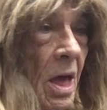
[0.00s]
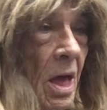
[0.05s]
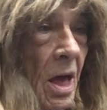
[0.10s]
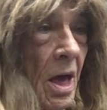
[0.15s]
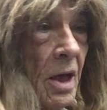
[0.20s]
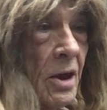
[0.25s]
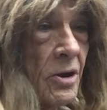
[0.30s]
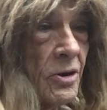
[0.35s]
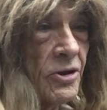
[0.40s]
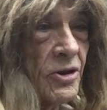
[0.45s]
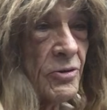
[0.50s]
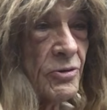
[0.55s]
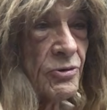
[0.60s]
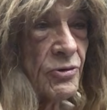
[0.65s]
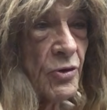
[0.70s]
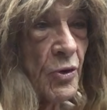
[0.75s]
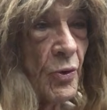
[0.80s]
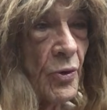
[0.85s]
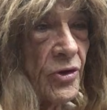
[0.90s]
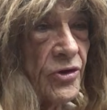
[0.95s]
either as
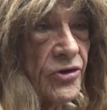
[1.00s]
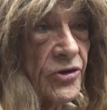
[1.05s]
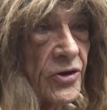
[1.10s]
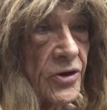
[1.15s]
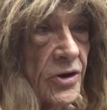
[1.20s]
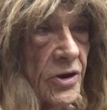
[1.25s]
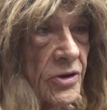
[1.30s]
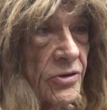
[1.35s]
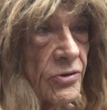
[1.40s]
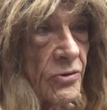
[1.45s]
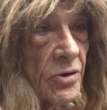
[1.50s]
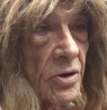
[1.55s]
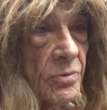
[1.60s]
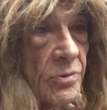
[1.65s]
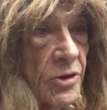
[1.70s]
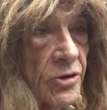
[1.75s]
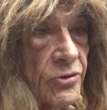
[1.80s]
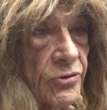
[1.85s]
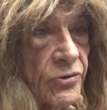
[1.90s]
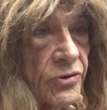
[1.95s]
coincidence or I'm
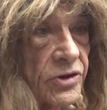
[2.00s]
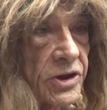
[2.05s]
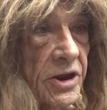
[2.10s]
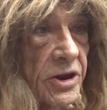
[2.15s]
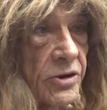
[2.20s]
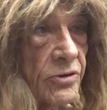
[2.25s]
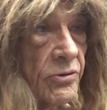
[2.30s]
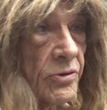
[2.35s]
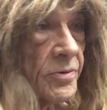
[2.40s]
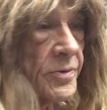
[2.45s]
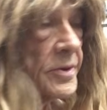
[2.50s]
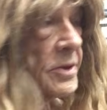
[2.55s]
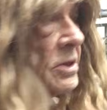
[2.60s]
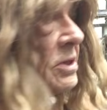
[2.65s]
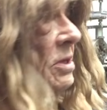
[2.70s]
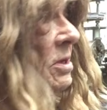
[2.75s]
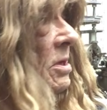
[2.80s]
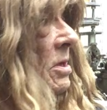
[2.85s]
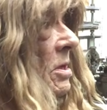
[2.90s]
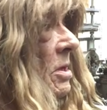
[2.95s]
just daydreaming,
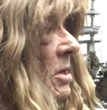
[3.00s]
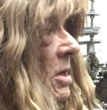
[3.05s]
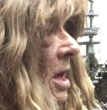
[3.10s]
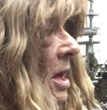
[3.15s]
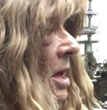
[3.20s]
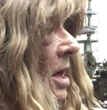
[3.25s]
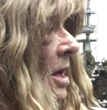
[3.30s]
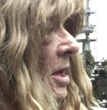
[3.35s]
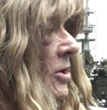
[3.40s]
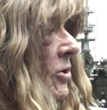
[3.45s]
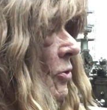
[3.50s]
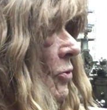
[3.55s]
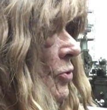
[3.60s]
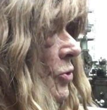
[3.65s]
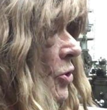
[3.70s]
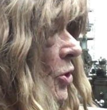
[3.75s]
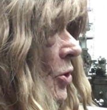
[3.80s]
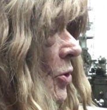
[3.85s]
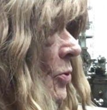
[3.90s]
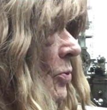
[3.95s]
I don't
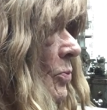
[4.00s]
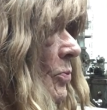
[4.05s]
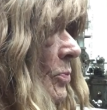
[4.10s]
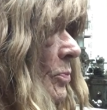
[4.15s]
know.